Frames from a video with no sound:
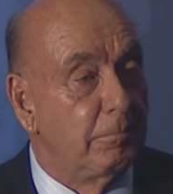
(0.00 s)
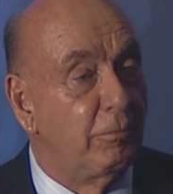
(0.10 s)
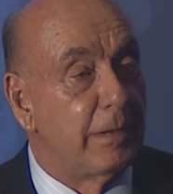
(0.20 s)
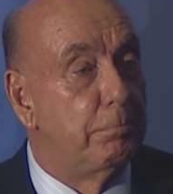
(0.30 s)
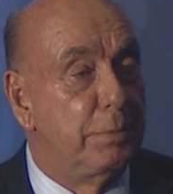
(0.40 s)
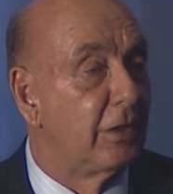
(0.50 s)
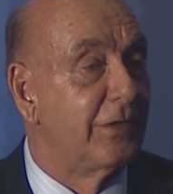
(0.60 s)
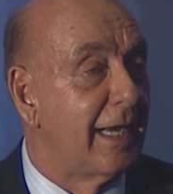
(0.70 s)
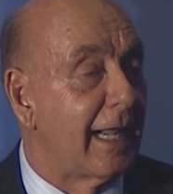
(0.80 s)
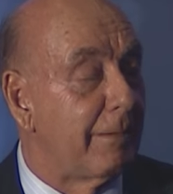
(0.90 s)

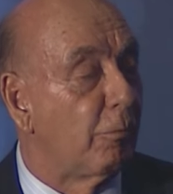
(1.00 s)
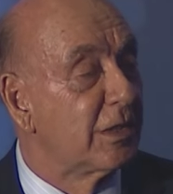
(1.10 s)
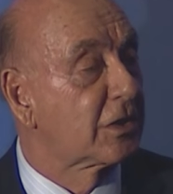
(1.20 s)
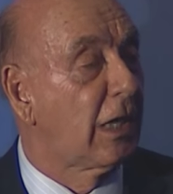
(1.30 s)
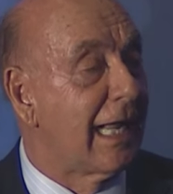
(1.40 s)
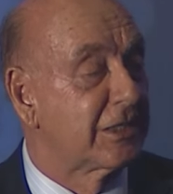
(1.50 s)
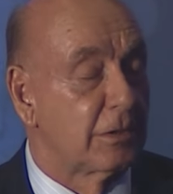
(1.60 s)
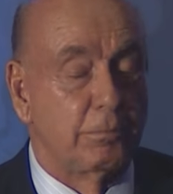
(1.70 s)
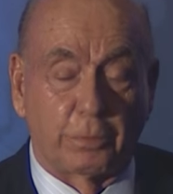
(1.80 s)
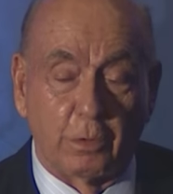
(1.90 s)
rebuilding that
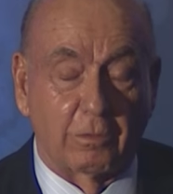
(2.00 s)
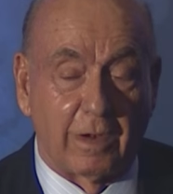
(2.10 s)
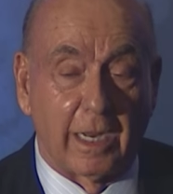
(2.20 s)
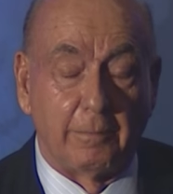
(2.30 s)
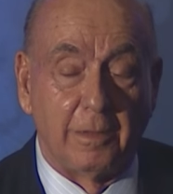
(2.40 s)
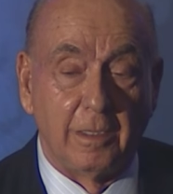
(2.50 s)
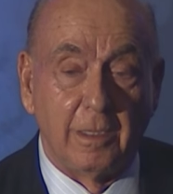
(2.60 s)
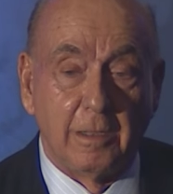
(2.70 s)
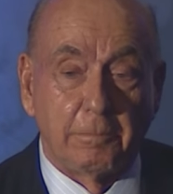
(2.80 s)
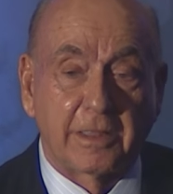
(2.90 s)
Wisconsin program.
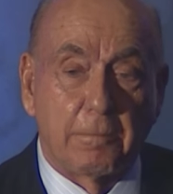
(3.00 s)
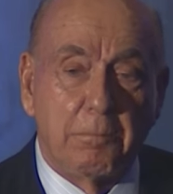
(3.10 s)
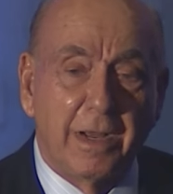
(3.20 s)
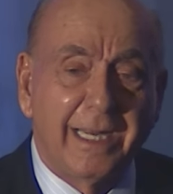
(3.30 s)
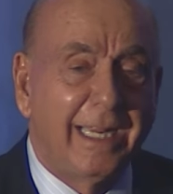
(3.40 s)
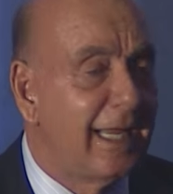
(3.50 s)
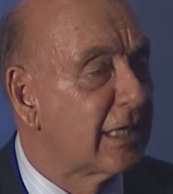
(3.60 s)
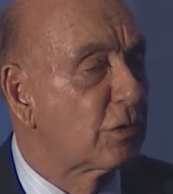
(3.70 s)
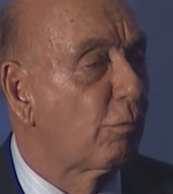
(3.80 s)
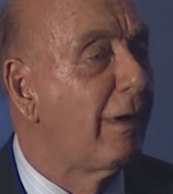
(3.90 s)
But the money he
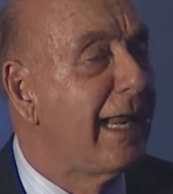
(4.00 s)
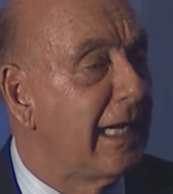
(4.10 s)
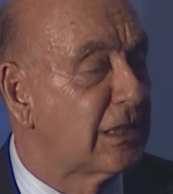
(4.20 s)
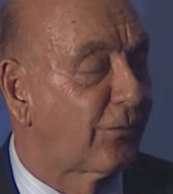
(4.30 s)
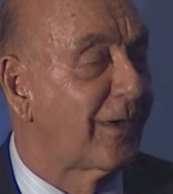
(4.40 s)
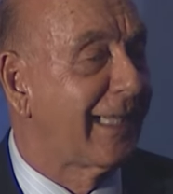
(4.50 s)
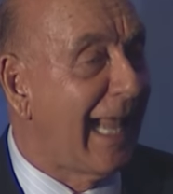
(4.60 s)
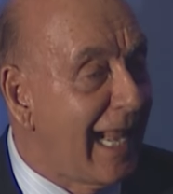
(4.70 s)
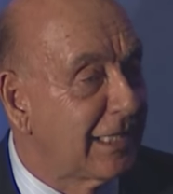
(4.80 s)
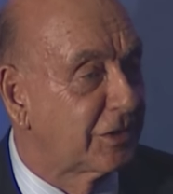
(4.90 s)
has raised for
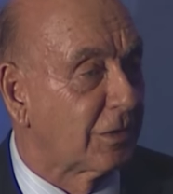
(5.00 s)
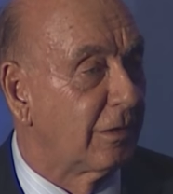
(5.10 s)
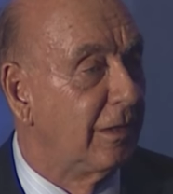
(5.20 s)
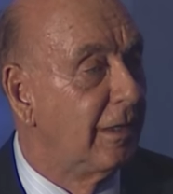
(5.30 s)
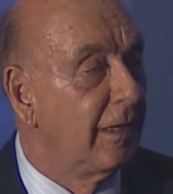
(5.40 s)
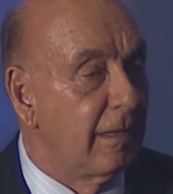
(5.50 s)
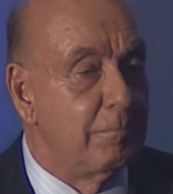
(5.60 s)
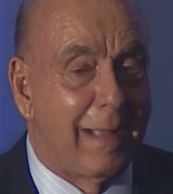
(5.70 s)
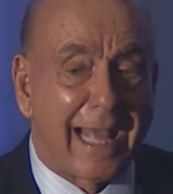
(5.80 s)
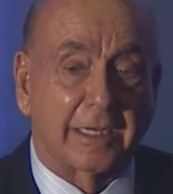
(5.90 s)
cancer in
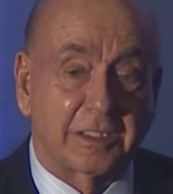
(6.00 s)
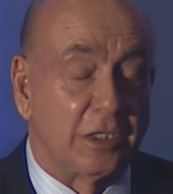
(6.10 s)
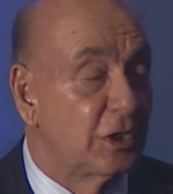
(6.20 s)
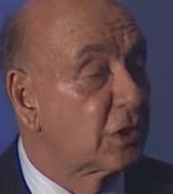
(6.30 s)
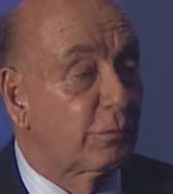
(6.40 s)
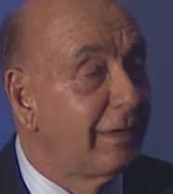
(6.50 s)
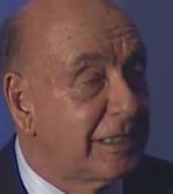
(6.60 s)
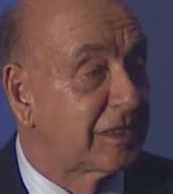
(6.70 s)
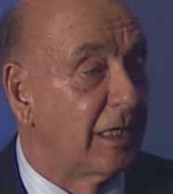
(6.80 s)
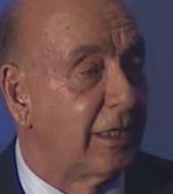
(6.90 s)
Madison just
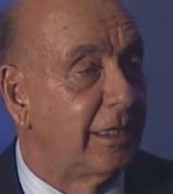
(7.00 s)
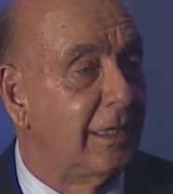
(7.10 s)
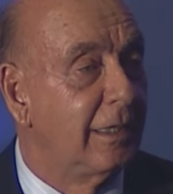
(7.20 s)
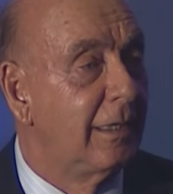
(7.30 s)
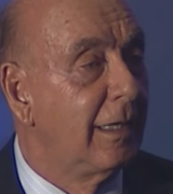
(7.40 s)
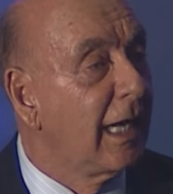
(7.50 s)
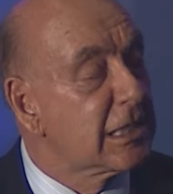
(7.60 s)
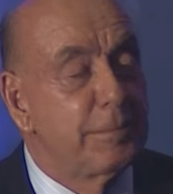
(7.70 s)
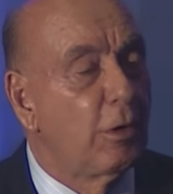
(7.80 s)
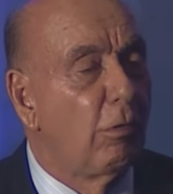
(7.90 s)
recently has
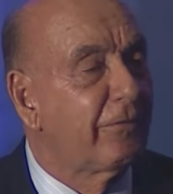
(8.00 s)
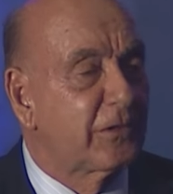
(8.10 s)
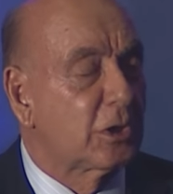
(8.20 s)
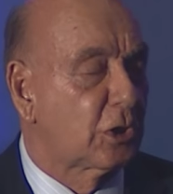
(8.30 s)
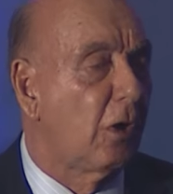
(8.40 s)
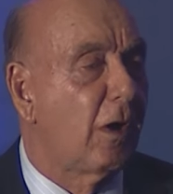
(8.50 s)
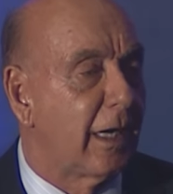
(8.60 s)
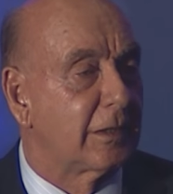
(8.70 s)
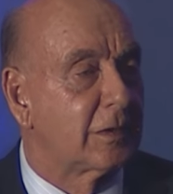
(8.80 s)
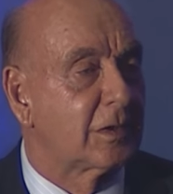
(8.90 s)
been off the
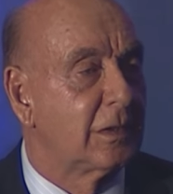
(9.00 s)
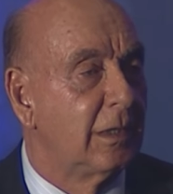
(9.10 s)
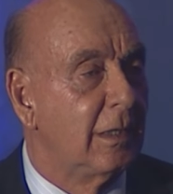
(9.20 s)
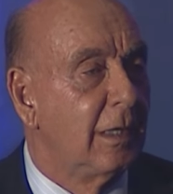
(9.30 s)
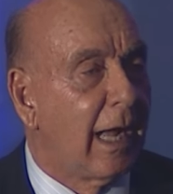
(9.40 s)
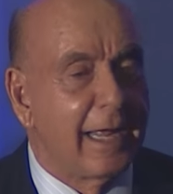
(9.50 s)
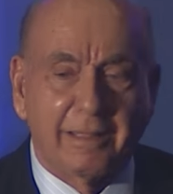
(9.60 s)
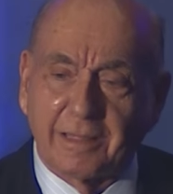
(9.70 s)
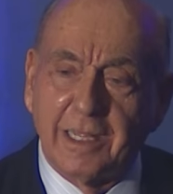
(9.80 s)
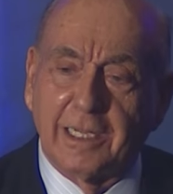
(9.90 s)
charts. I
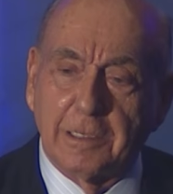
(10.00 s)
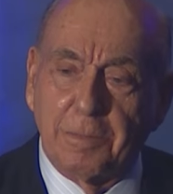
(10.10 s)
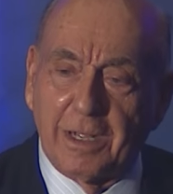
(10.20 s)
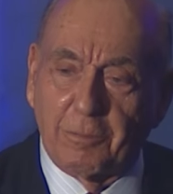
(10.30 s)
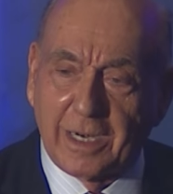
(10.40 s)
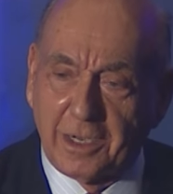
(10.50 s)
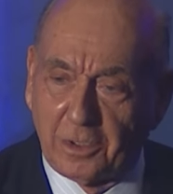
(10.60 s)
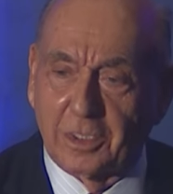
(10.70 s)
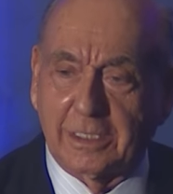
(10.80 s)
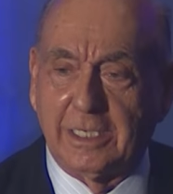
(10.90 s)
think about when I
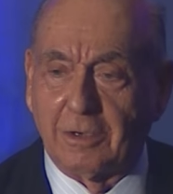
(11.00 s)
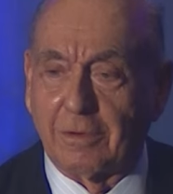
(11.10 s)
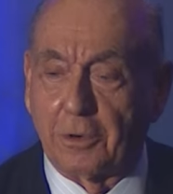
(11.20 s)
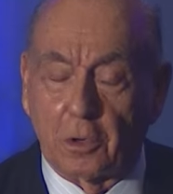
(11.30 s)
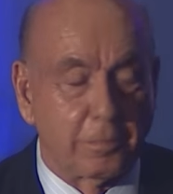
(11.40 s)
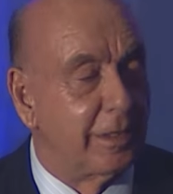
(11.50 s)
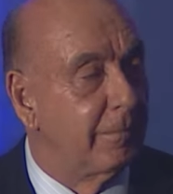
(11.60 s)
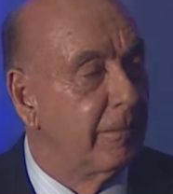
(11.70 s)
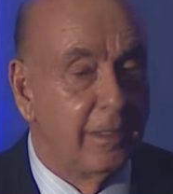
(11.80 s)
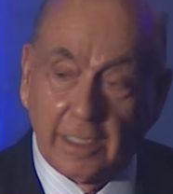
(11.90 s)
look here at Urban
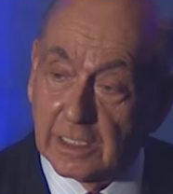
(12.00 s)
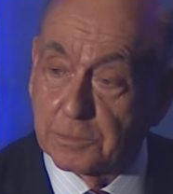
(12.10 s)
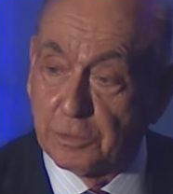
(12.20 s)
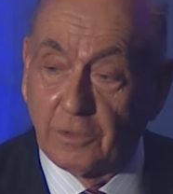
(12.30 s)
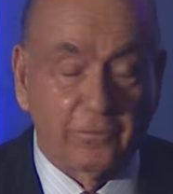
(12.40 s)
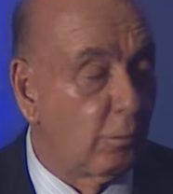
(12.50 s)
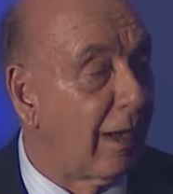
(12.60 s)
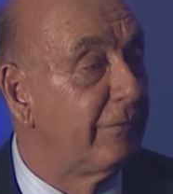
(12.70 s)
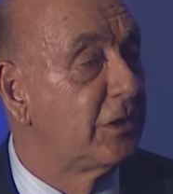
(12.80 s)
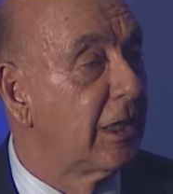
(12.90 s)
and his beautiful
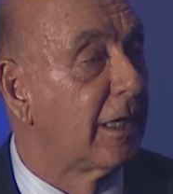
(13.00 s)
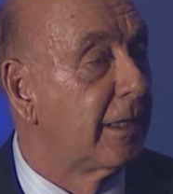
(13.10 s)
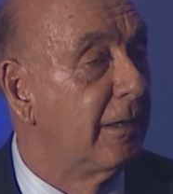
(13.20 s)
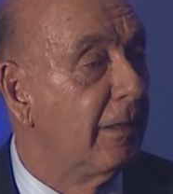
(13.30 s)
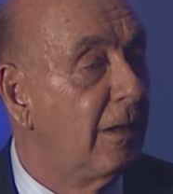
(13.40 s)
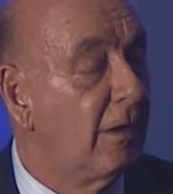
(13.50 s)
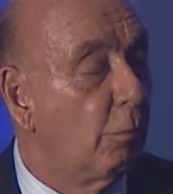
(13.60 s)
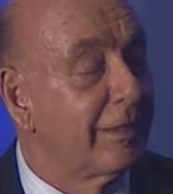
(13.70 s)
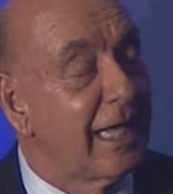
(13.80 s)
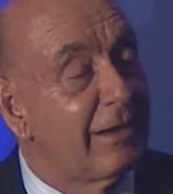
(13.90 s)
wife, Shelley,
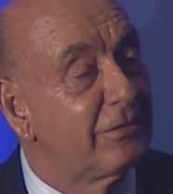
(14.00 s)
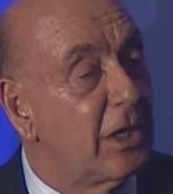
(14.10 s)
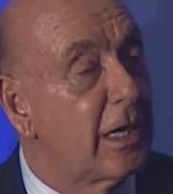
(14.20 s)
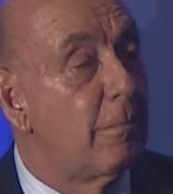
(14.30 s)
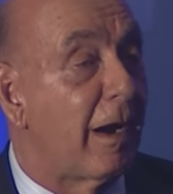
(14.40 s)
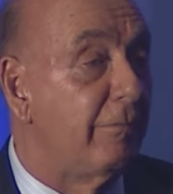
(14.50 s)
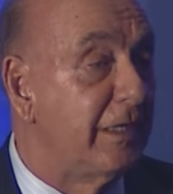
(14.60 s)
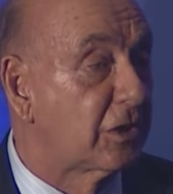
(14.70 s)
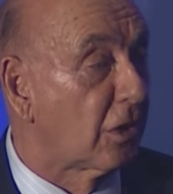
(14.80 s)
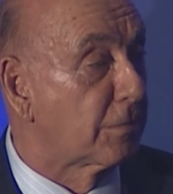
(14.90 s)
what they have done in my
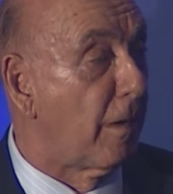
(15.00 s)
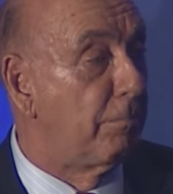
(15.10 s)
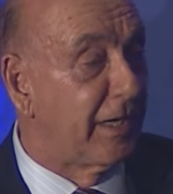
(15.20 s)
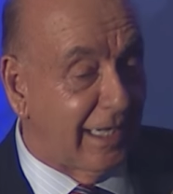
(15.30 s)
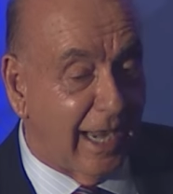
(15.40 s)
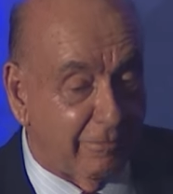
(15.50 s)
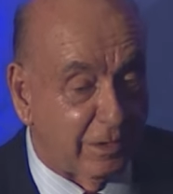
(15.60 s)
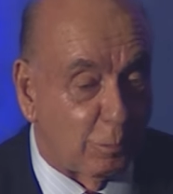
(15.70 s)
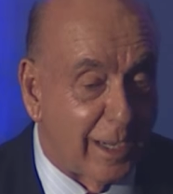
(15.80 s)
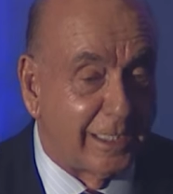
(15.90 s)
research. My buddy Larry
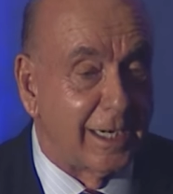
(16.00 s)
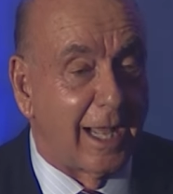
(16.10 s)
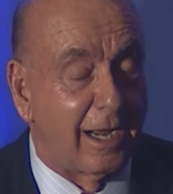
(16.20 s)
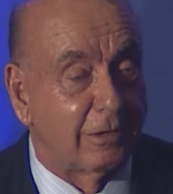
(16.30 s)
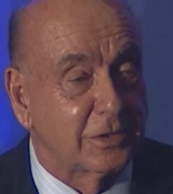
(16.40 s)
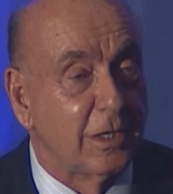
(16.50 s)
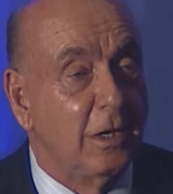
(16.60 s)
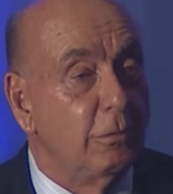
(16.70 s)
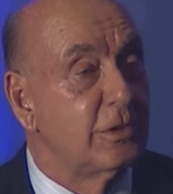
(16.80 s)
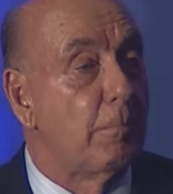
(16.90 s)
Wade in the house,
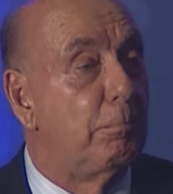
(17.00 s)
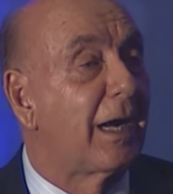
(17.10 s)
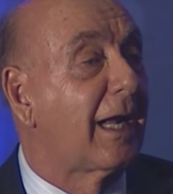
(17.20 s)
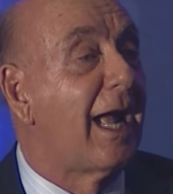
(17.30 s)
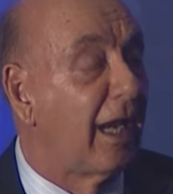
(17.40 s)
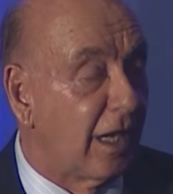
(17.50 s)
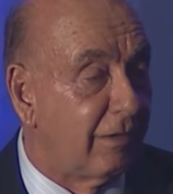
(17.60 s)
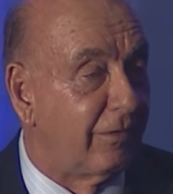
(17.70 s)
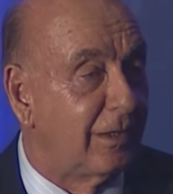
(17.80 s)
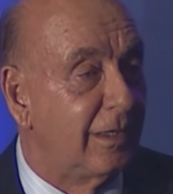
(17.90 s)
who's a Buckeye
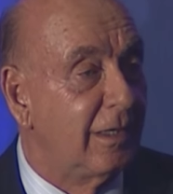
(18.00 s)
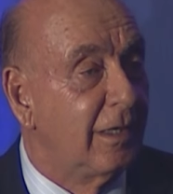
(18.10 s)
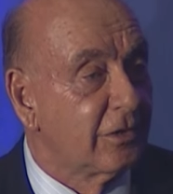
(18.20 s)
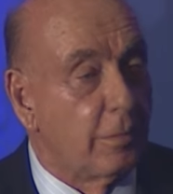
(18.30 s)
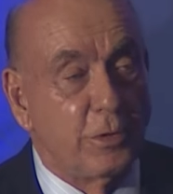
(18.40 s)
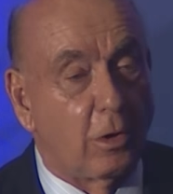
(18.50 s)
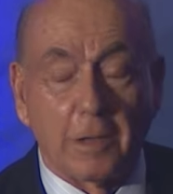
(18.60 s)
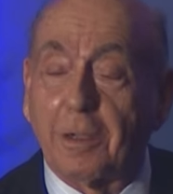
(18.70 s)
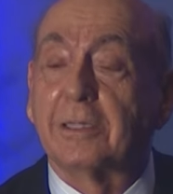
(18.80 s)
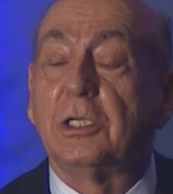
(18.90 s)
lover, told me all
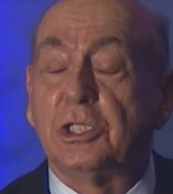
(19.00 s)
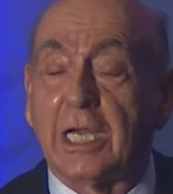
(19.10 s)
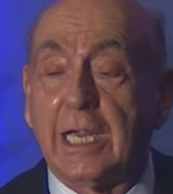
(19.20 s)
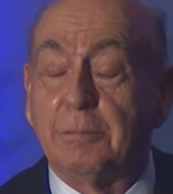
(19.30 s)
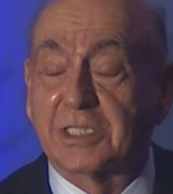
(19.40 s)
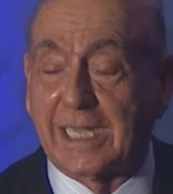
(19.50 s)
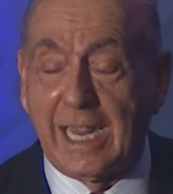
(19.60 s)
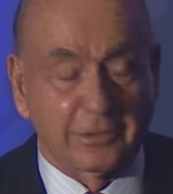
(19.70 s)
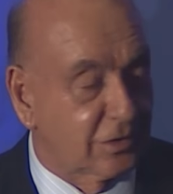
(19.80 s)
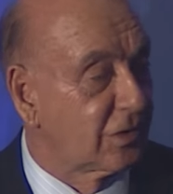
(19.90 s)
about the James
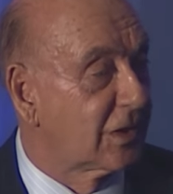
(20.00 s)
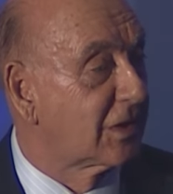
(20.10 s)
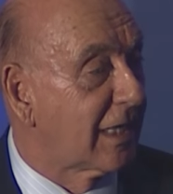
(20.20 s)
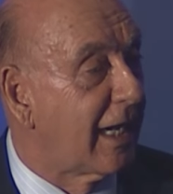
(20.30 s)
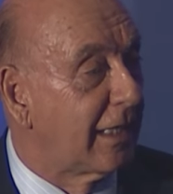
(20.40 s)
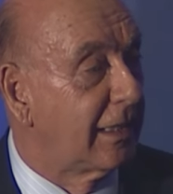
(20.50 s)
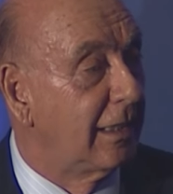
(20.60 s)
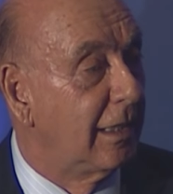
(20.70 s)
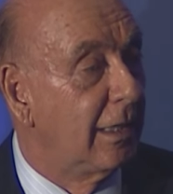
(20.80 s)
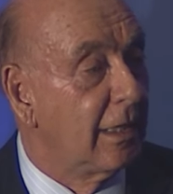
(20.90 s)
Cancer Society,
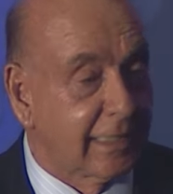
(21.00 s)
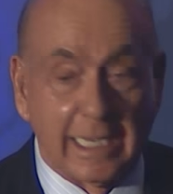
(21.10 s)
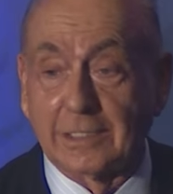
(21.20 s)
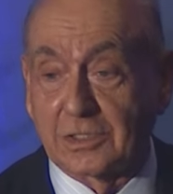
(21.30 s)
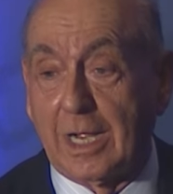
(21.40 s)
Cancer